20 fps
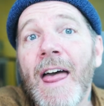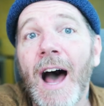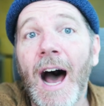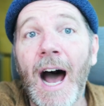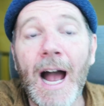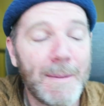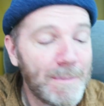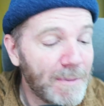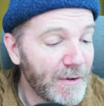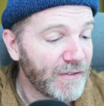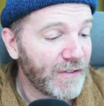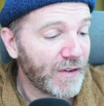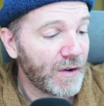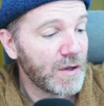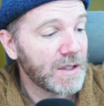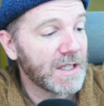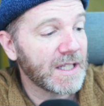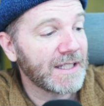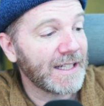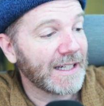I'd prefer
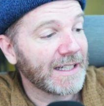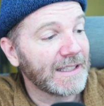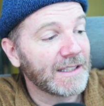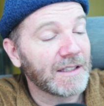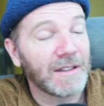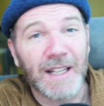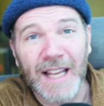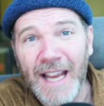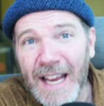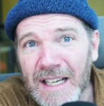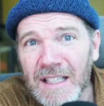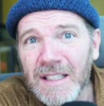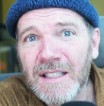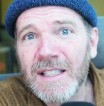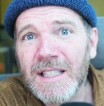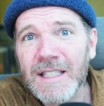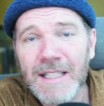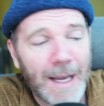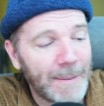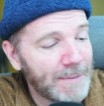just like a little handle on
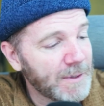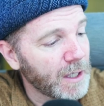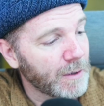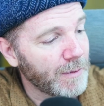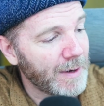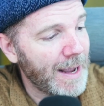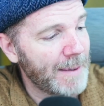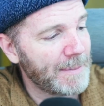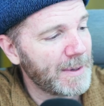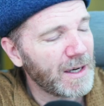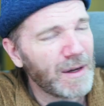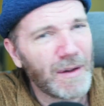the top to grab it,